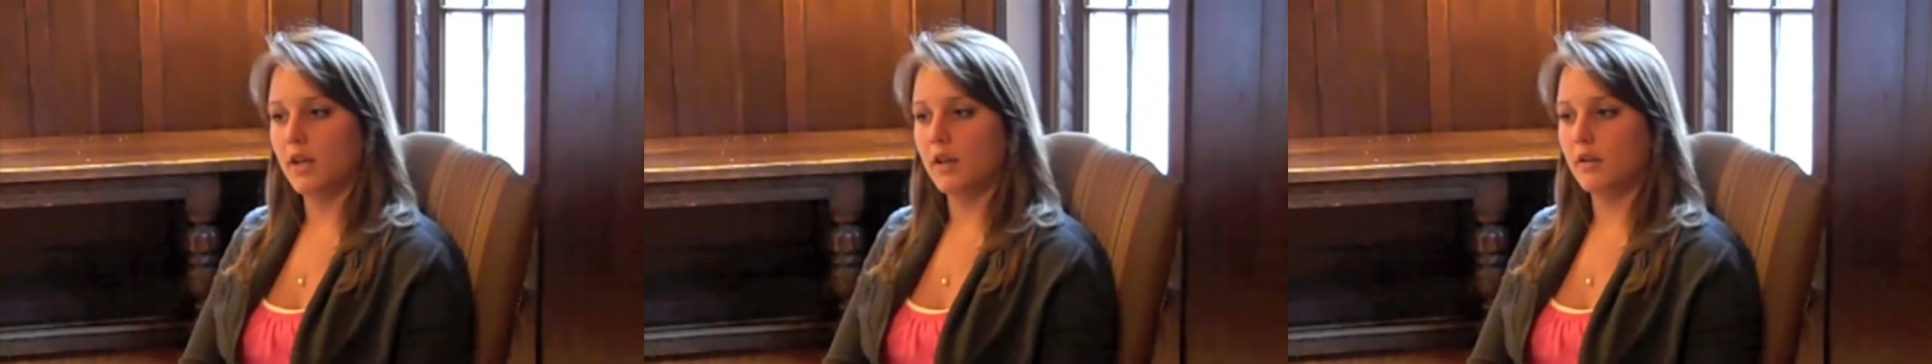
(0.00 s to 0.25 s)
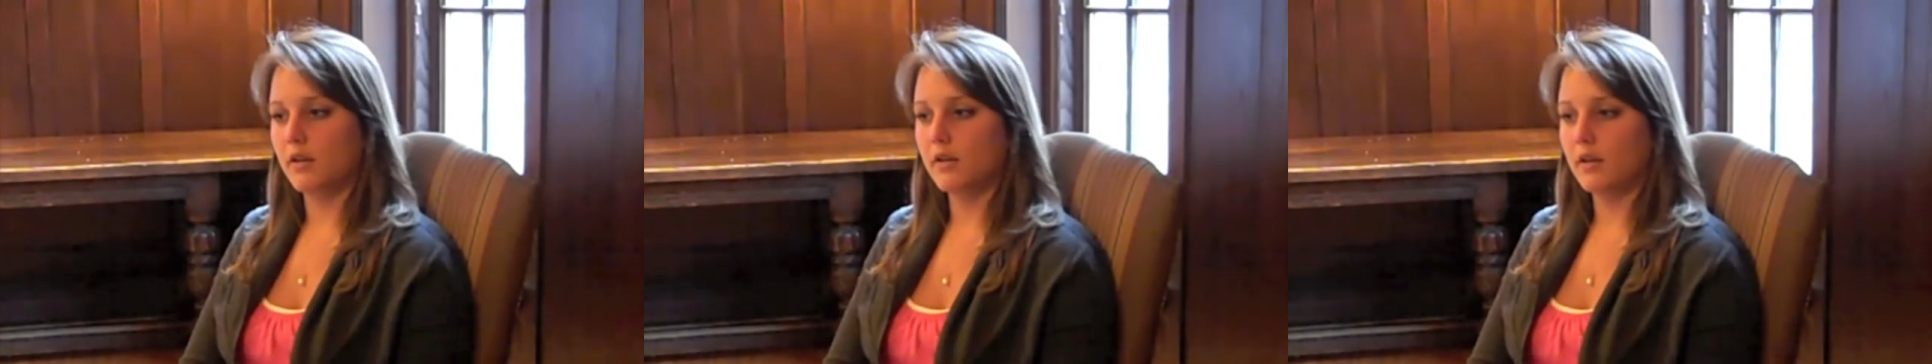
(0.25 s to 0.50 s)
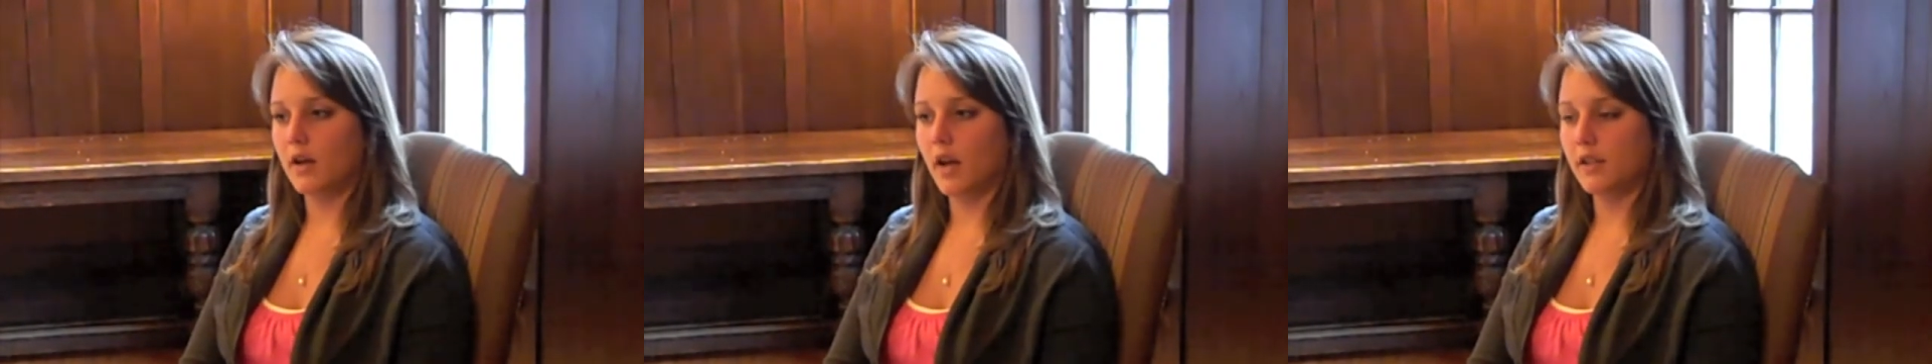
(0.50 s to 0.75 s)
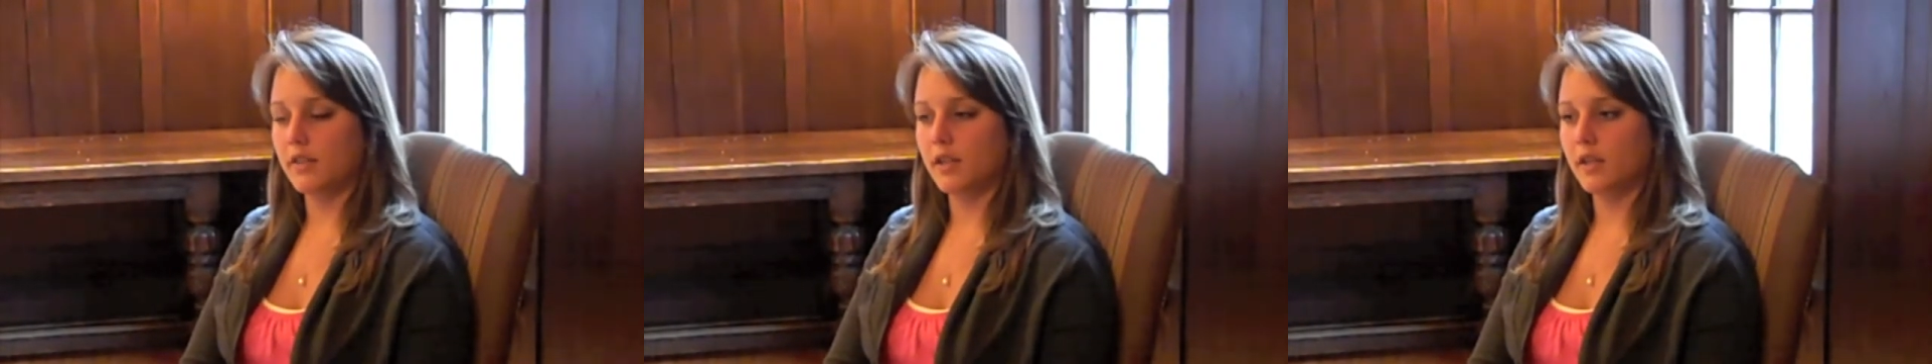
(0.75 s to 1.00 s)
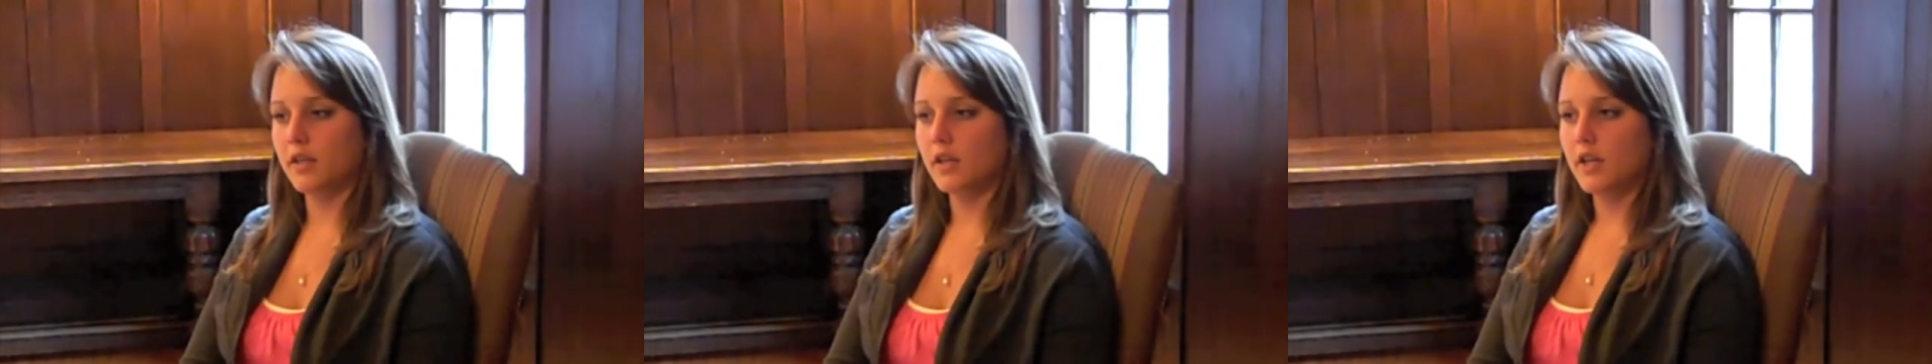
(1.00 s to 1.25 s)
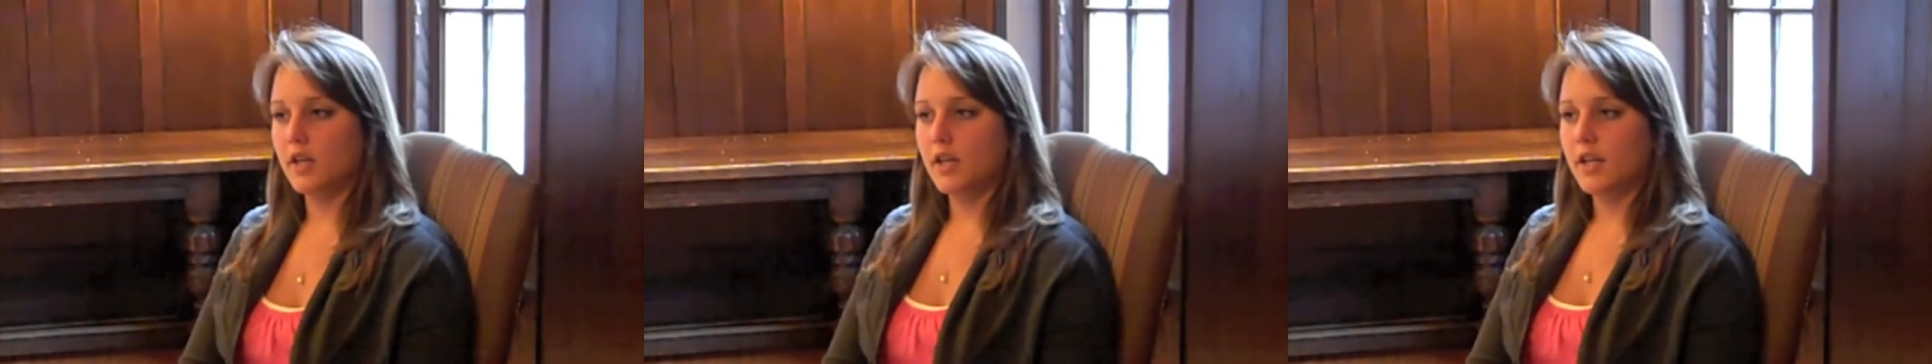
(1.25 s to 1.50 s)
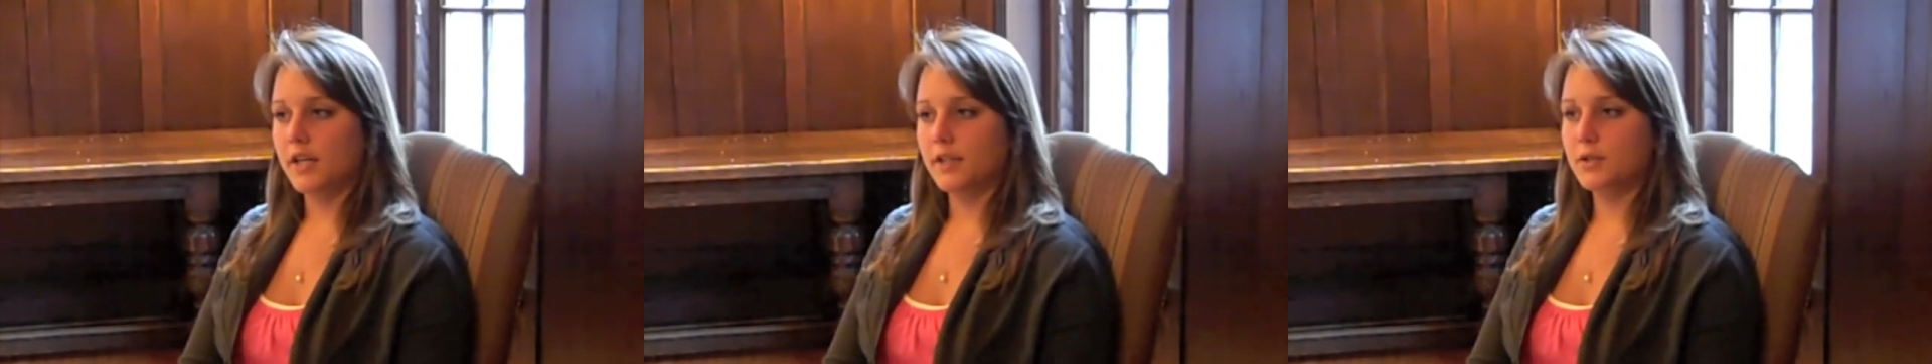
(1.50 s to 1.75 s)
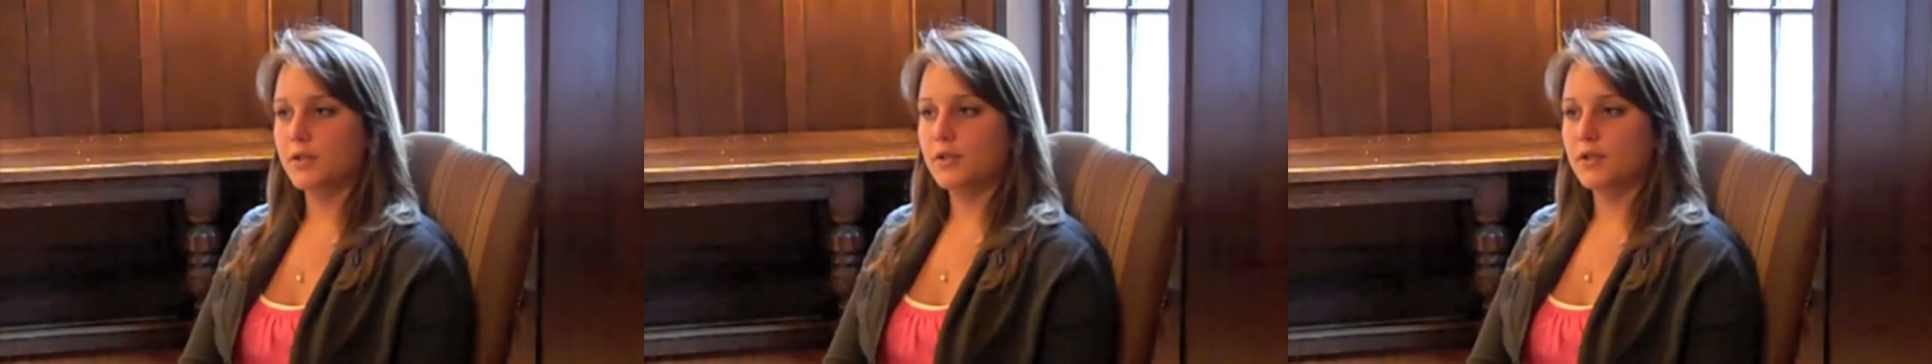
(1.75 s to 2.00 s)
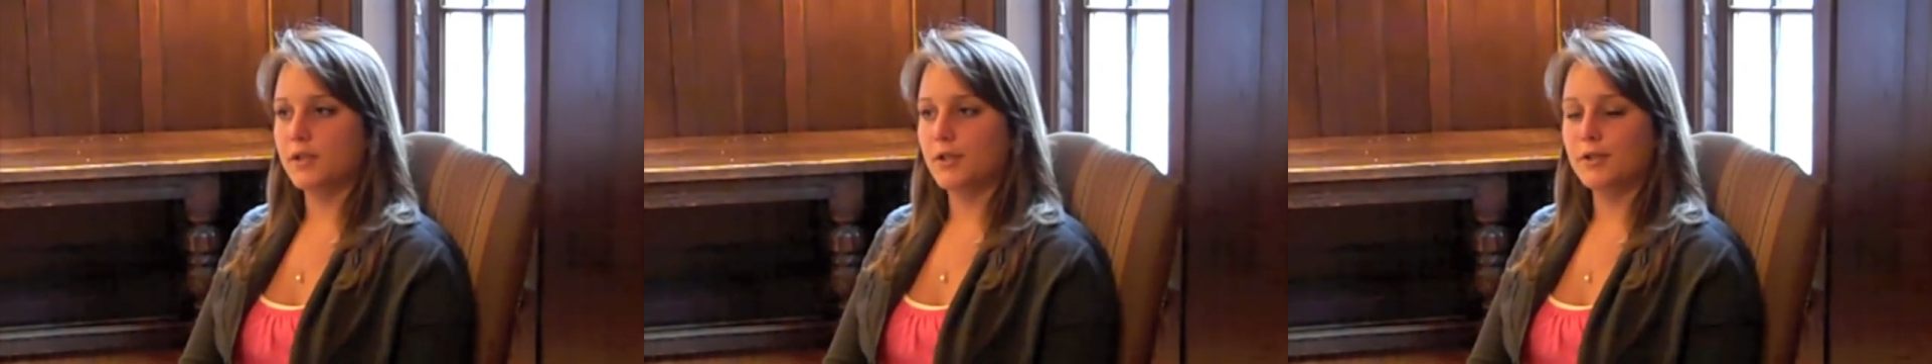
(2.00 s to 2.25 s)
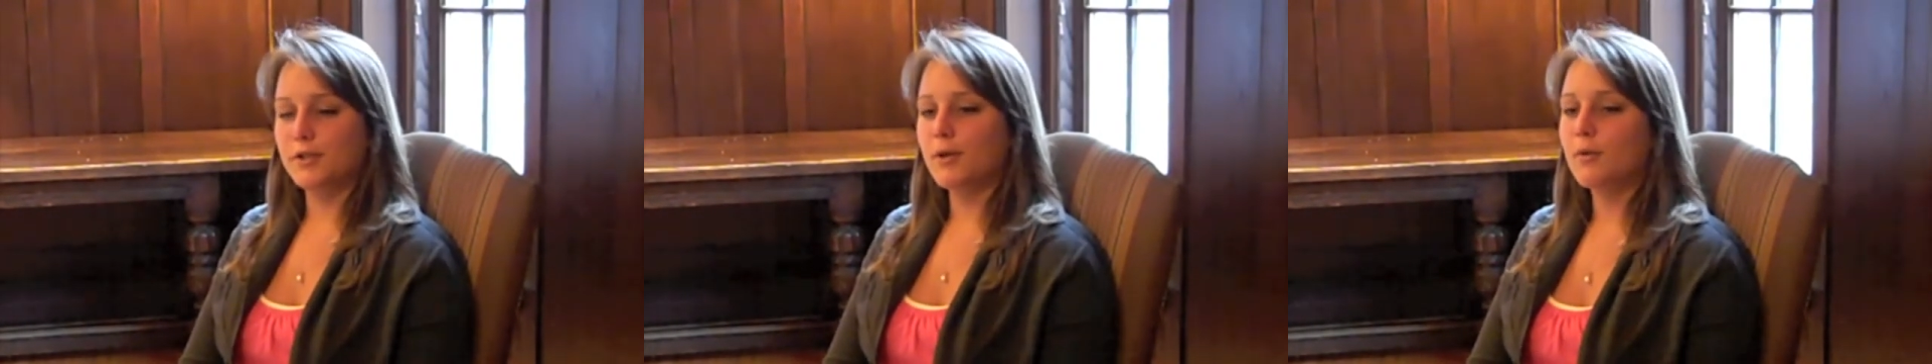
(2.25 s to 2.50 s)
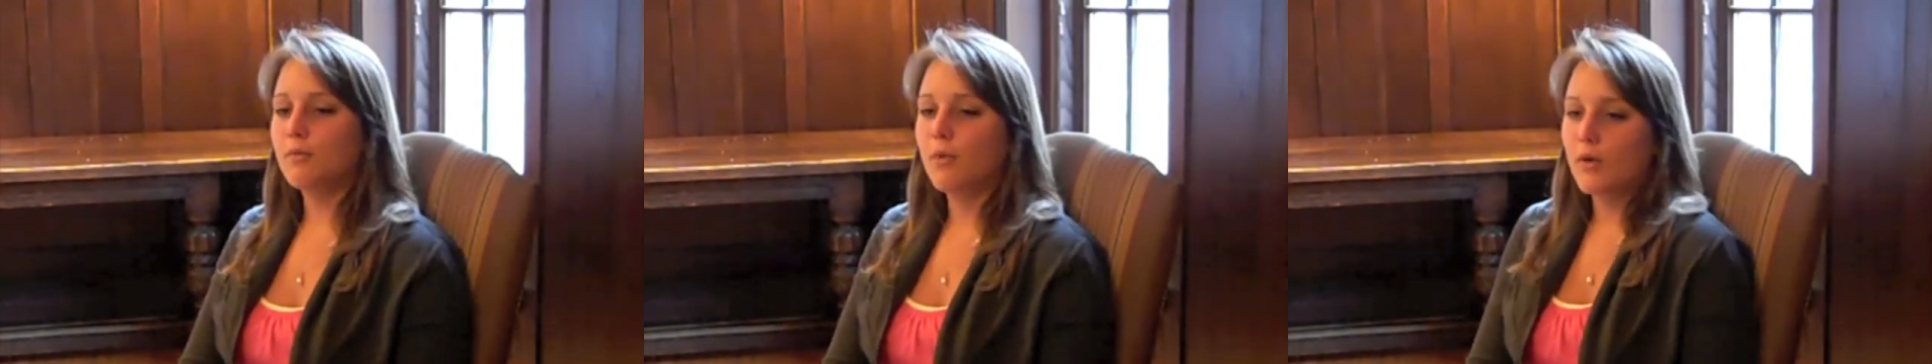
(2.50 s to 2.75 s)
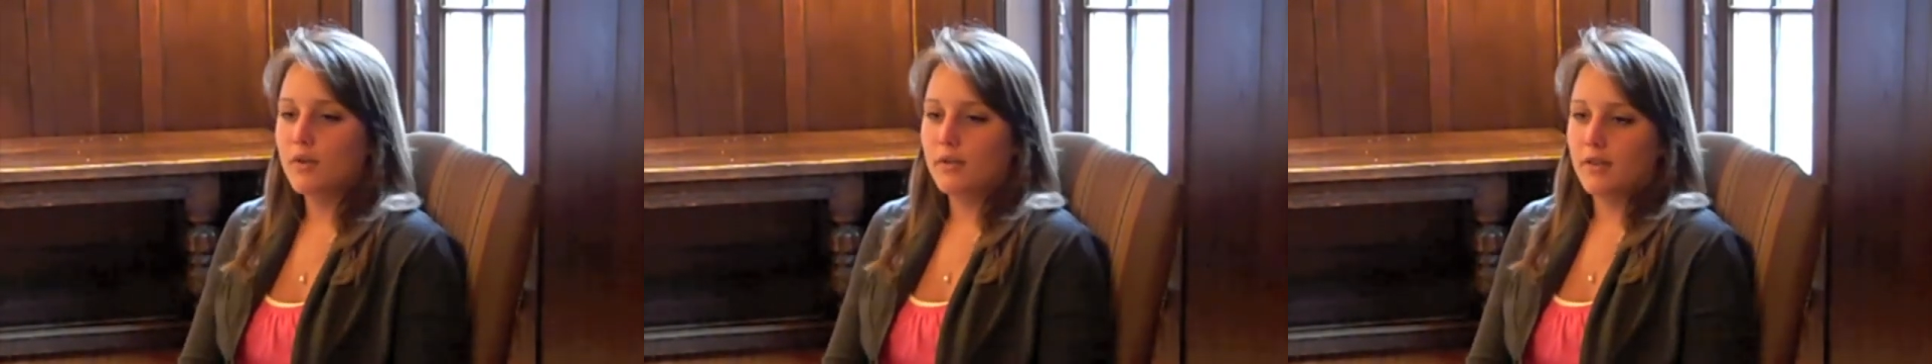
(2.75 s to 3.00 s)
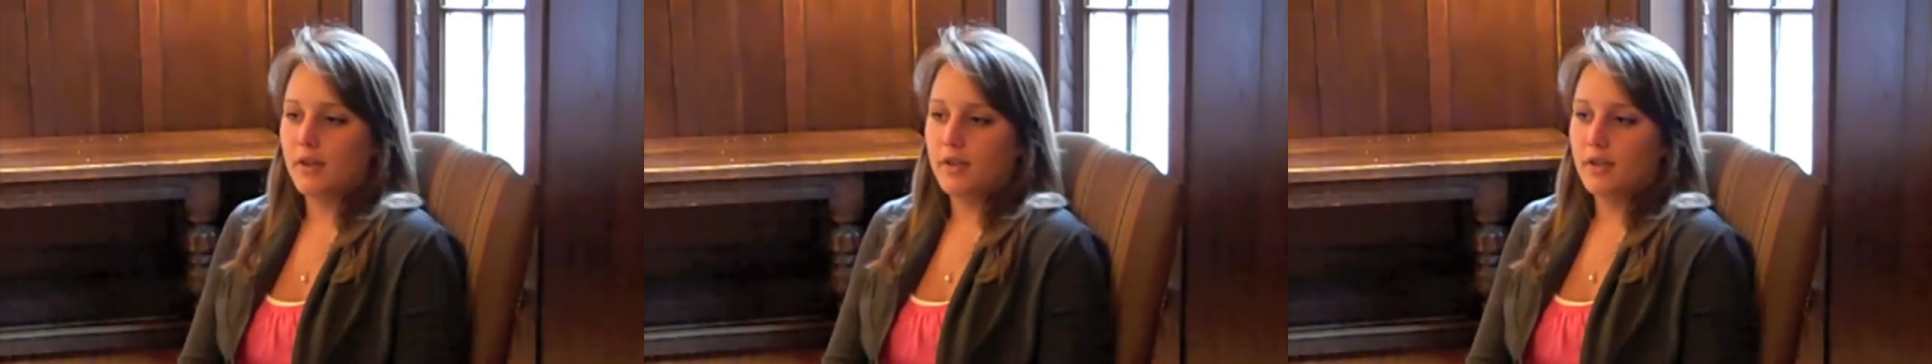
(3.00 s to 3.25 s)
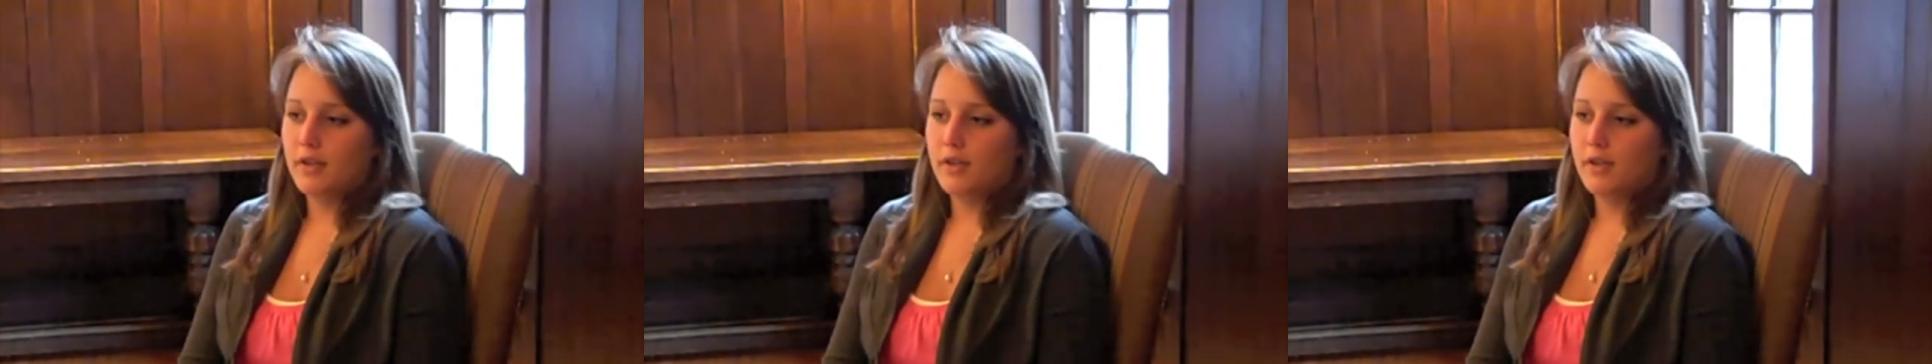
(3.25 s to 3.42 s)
And I think it's so important that,